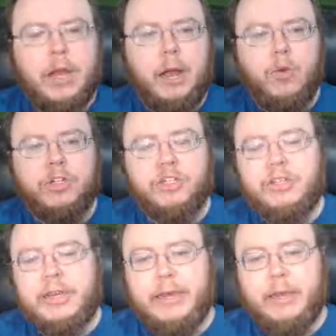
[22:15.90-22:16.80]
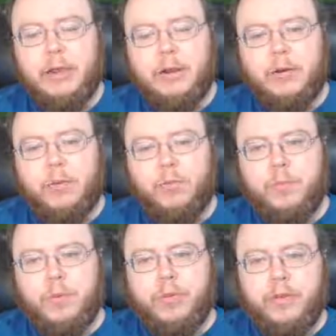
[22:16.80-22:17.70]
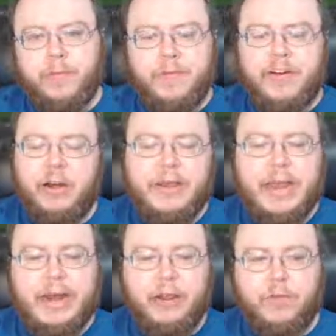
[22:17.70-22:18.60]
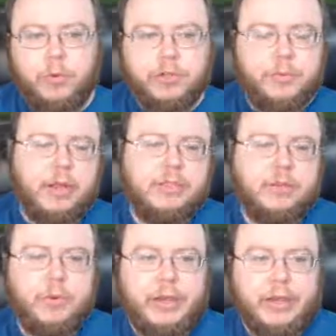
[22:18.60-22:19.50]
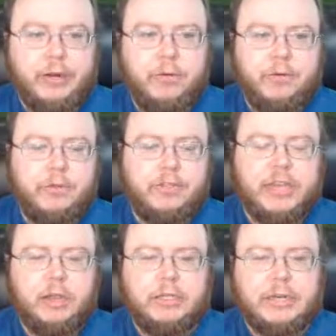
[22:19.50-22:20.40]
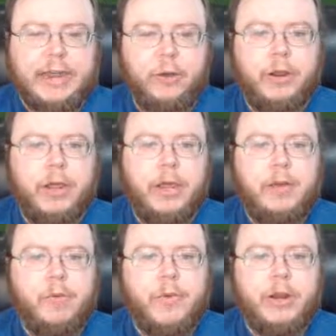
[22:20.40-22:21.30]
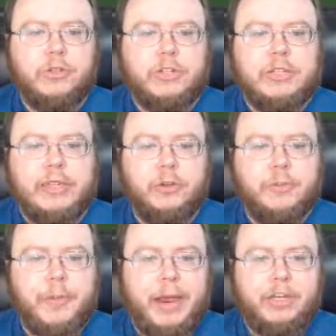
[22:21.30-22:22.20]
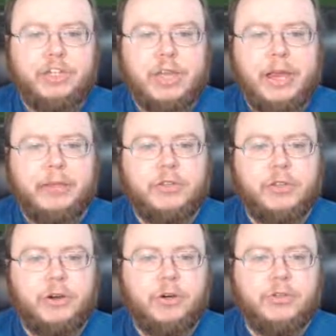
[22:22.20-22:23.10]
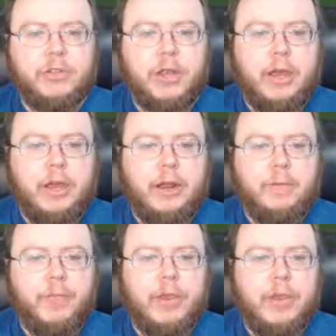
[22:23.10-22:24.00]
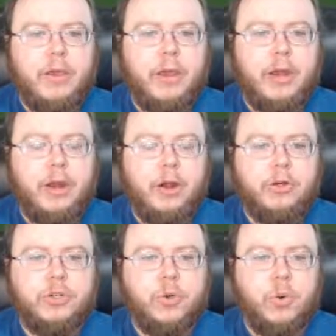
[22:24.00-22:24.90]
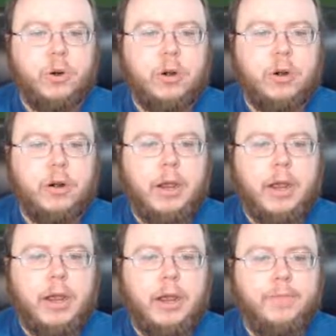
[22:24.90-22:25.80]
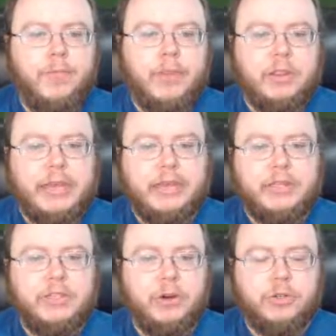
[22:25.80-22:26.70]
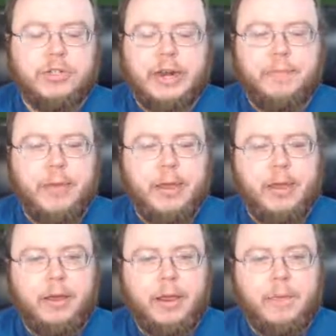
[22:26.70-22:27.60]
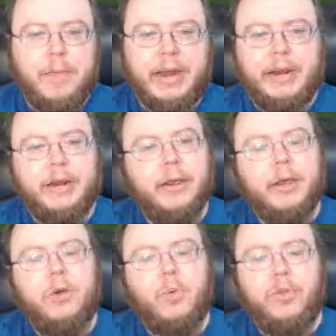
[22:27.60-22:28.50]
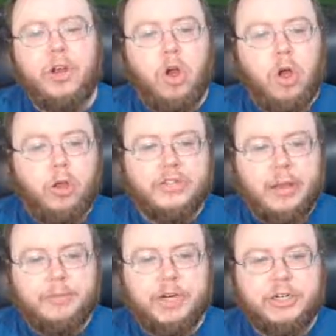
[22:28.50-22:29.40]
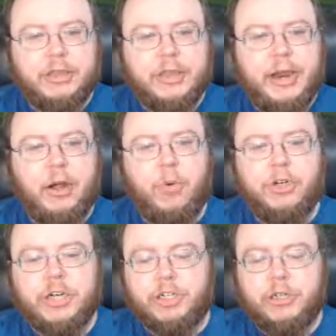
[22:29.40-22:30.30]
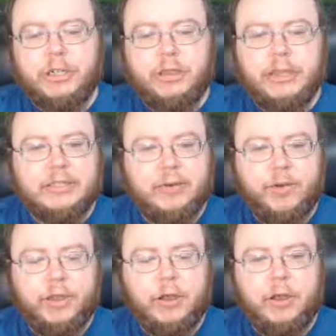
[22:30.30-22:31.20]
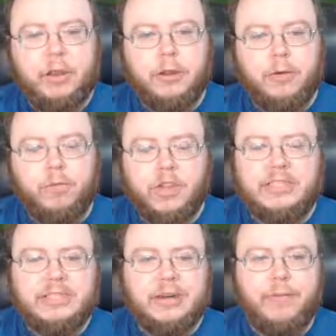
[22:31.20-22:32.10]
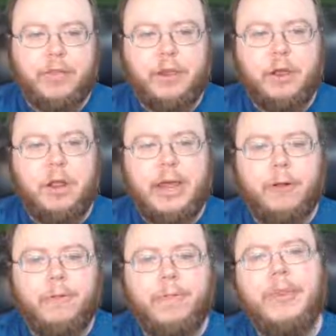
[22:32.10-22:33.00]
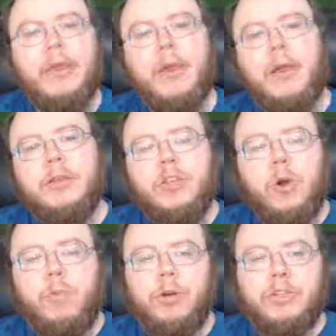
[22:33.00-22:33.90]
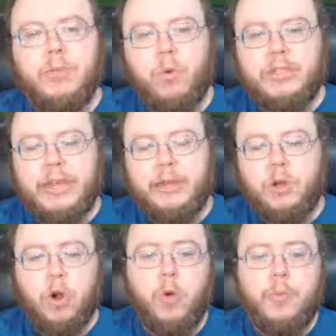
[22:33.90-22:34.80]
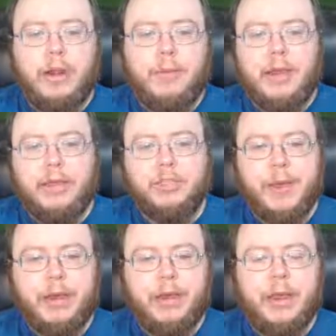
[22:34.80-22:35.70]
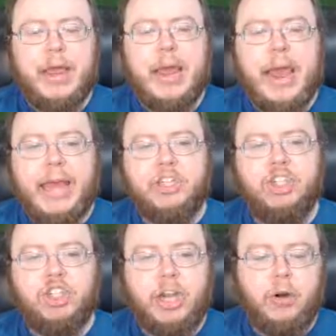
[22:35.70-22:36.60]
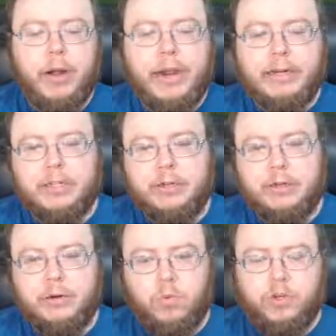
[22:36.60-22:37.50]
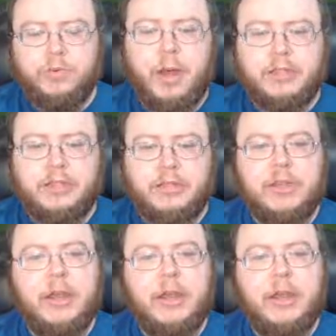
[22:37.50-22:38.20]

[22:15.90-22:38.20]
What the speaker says: which is the very beginning of the response that we had skeletoned out. But we can also see there's a page size, there's an underscore links, there's an embedded with a calls object in there, which actually links everything all, or lists everything all out. So Prism will take your OpenAPI spec and generate responses.